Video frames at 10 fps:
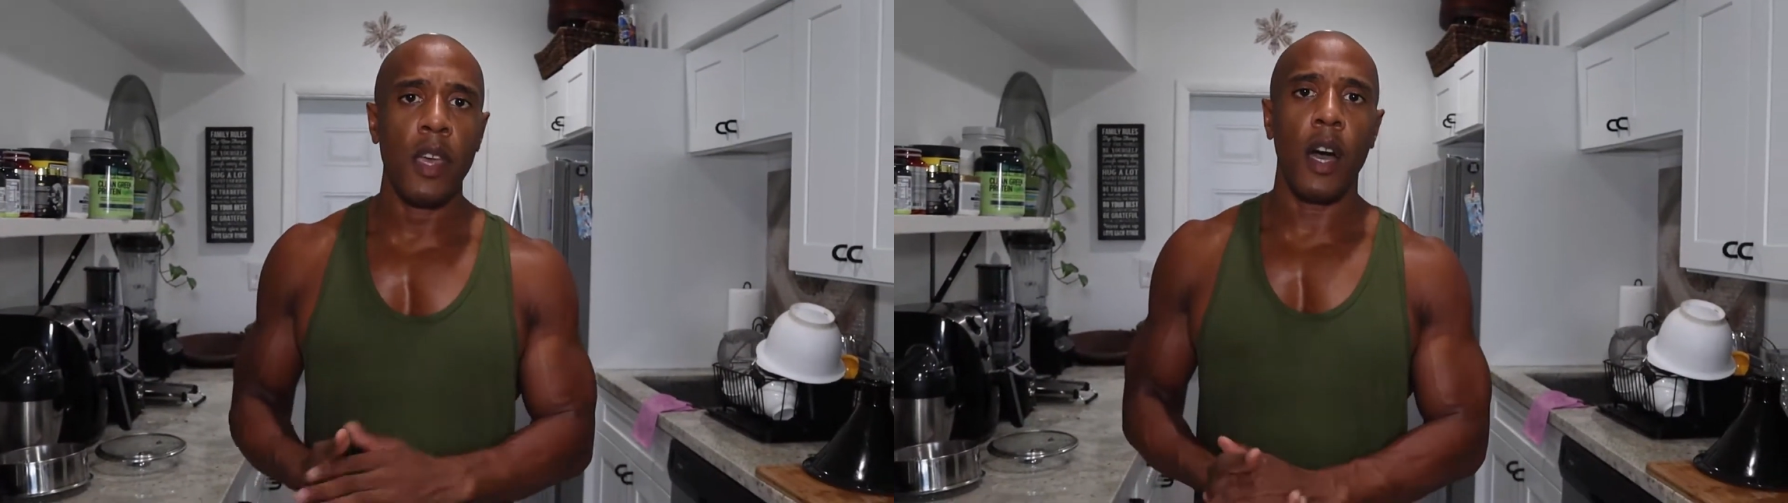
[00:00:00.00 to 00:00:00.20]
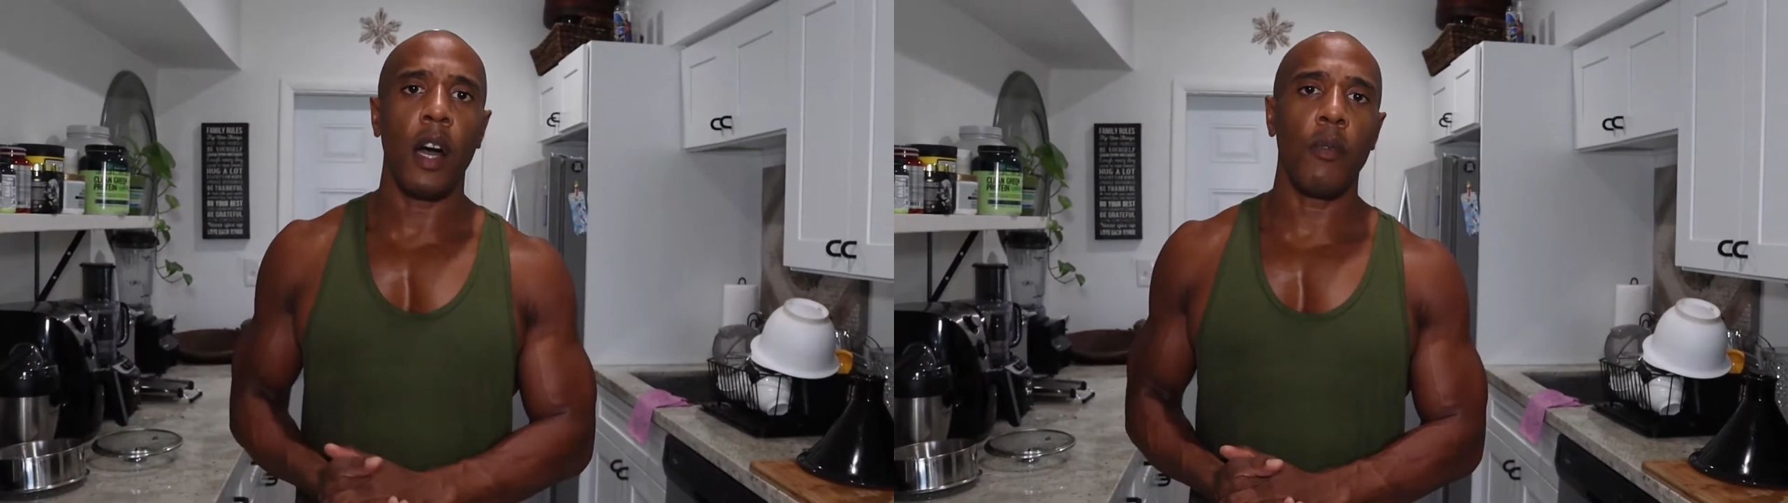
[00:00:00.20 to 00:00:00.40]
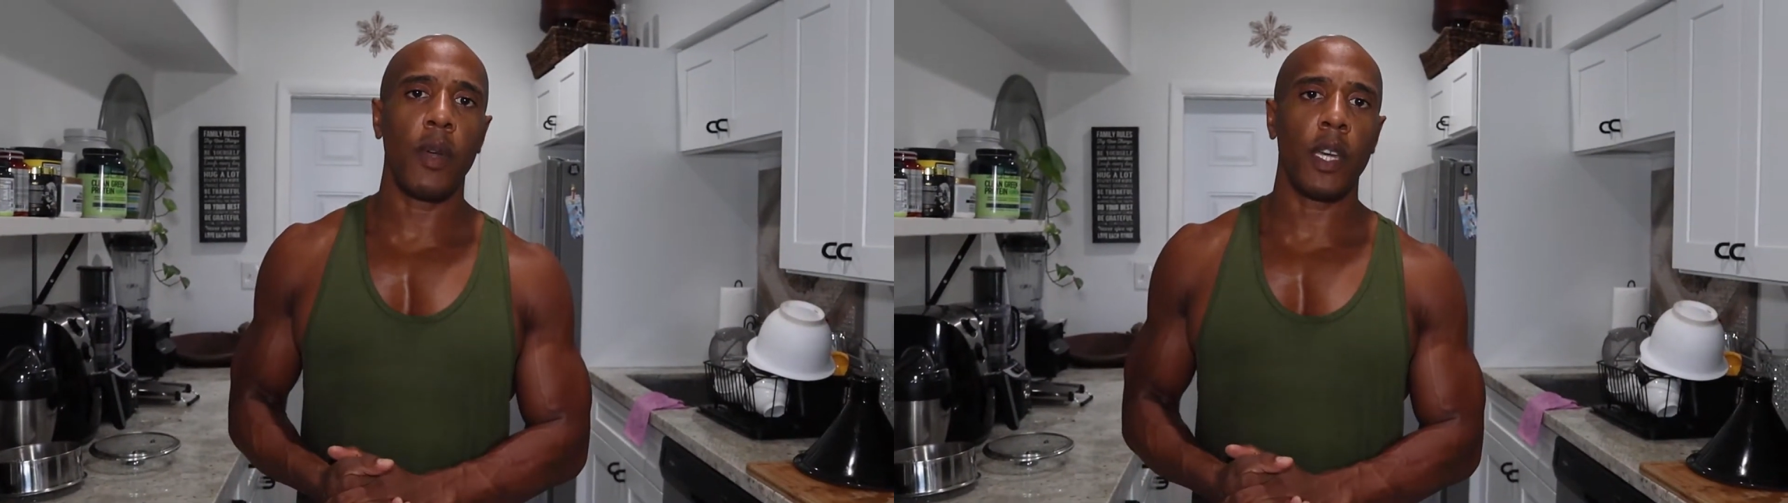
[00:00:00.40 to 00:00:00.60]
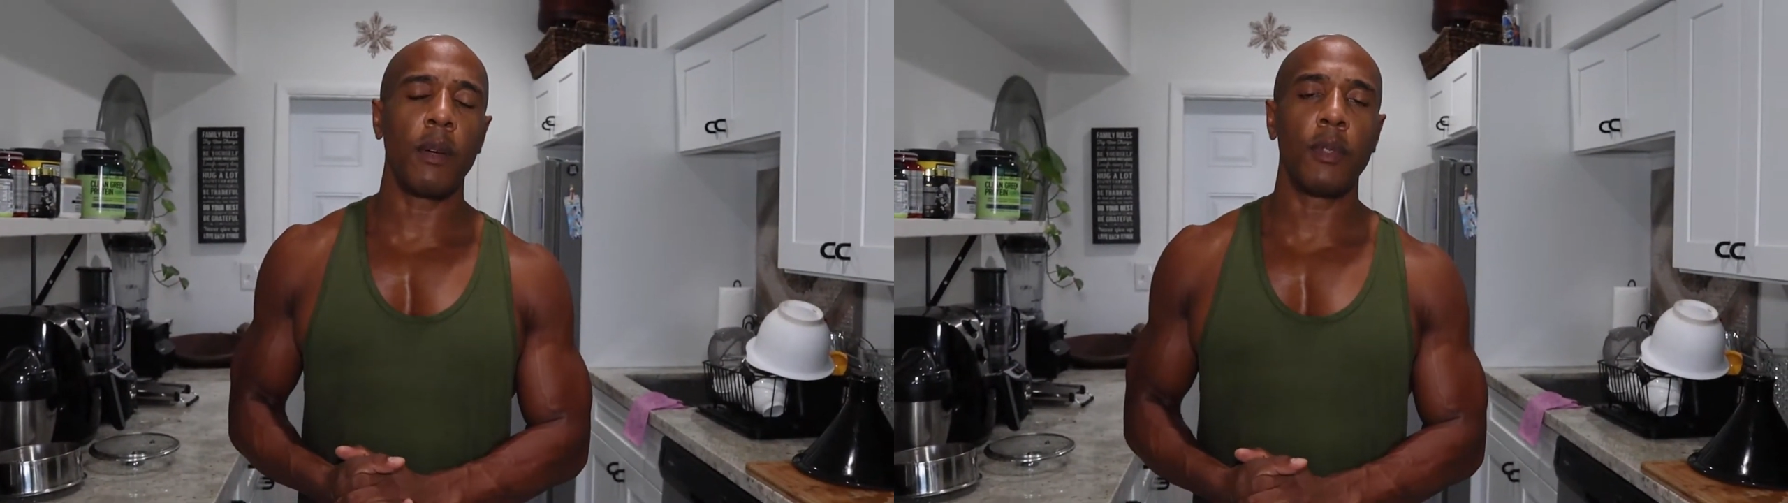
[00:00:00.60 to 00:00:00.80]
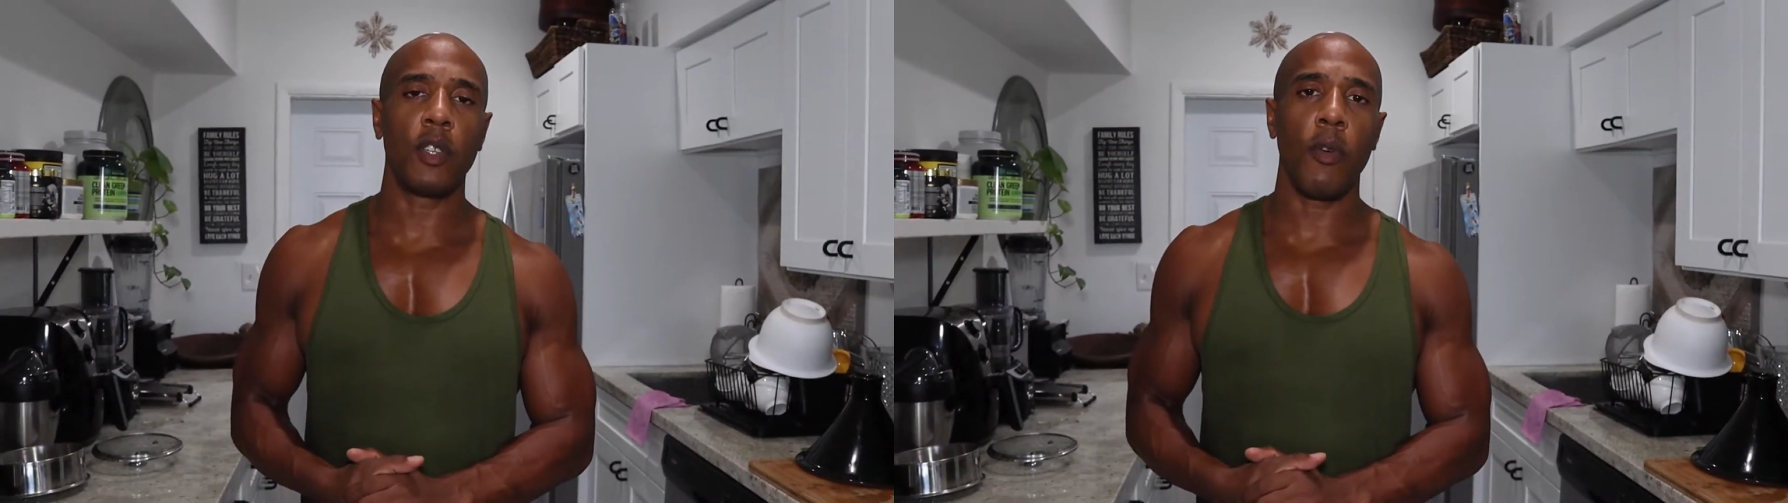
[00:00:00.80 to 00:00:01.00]
when it
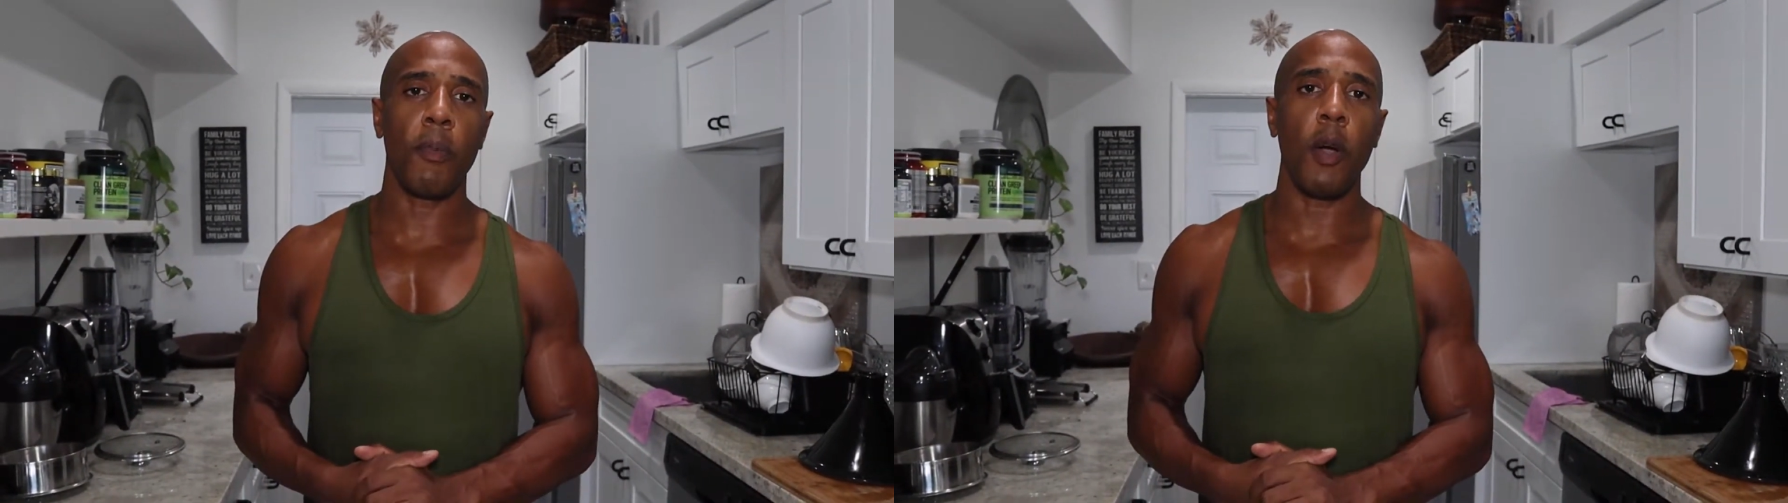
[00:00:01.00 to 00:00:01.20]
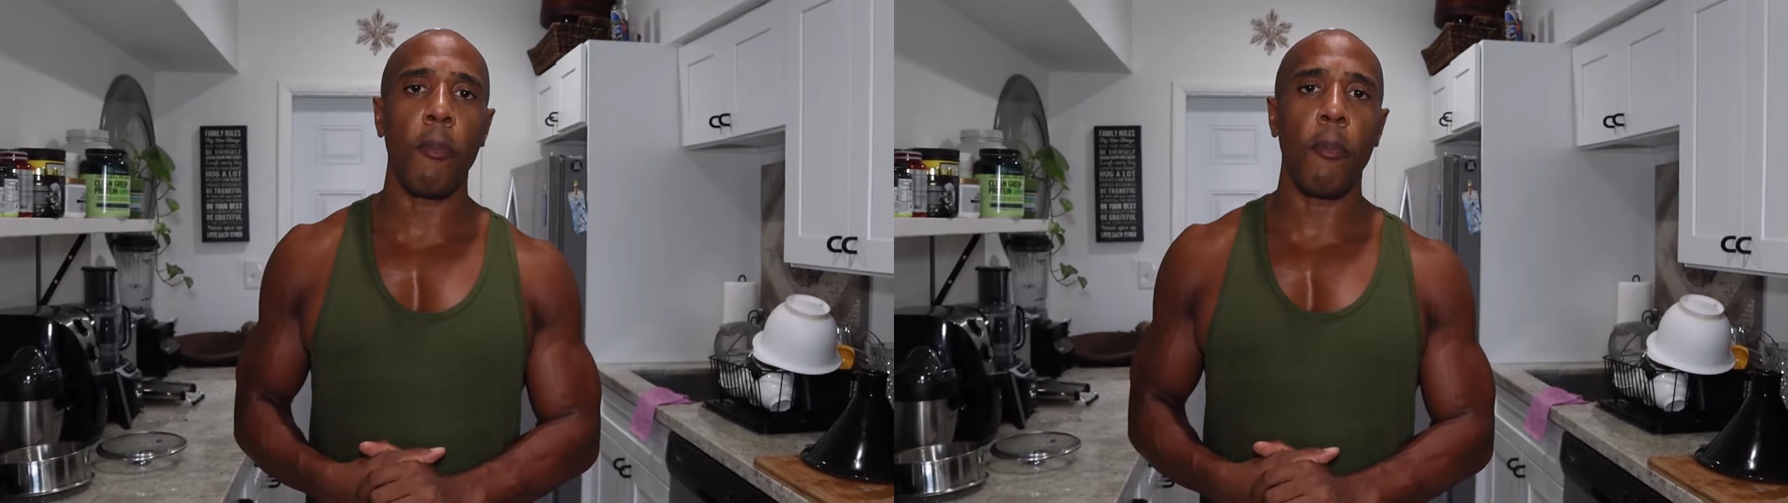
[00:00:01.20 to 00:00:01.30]
comes to your meal